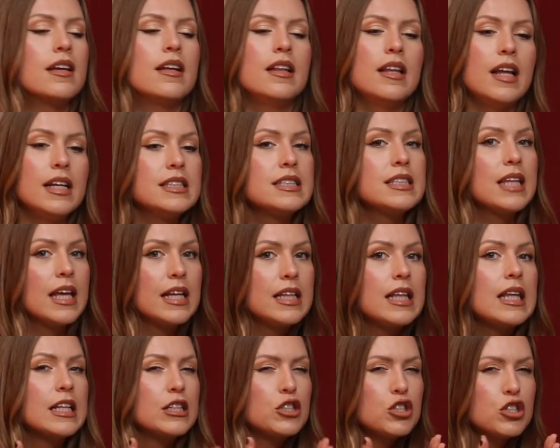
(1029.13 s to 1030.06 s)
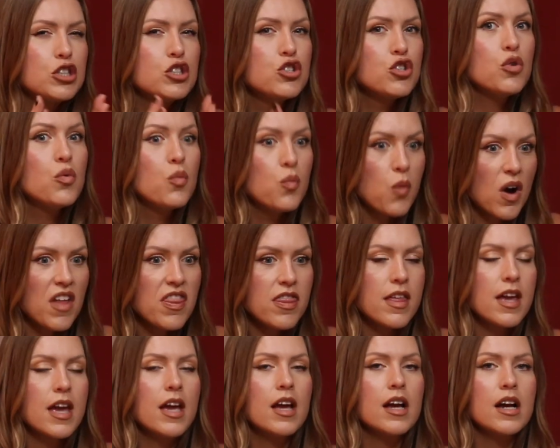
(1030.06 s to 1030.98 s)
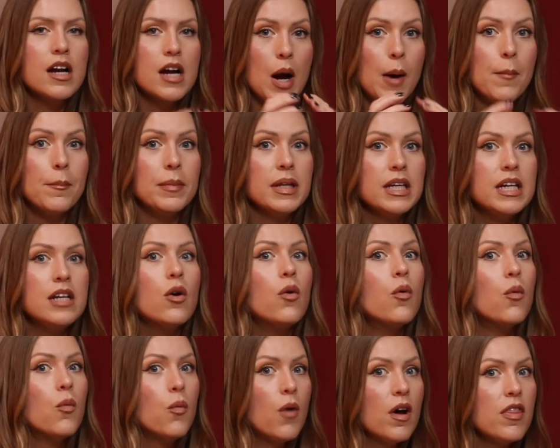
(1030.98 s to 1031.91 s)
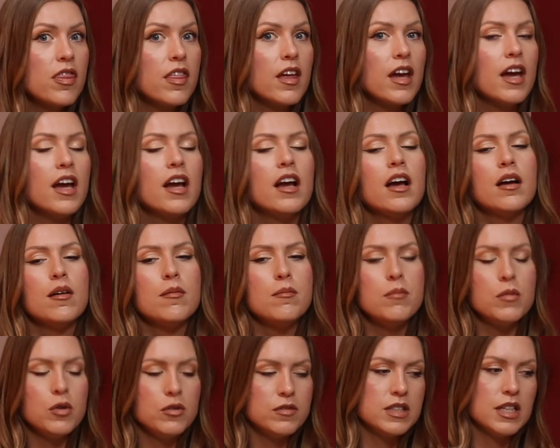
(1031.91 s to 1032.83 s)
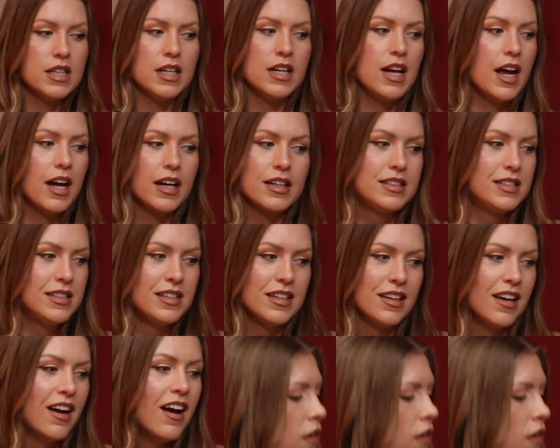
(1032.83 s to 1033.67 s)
let's just do one thing, complete one thing, move to the next.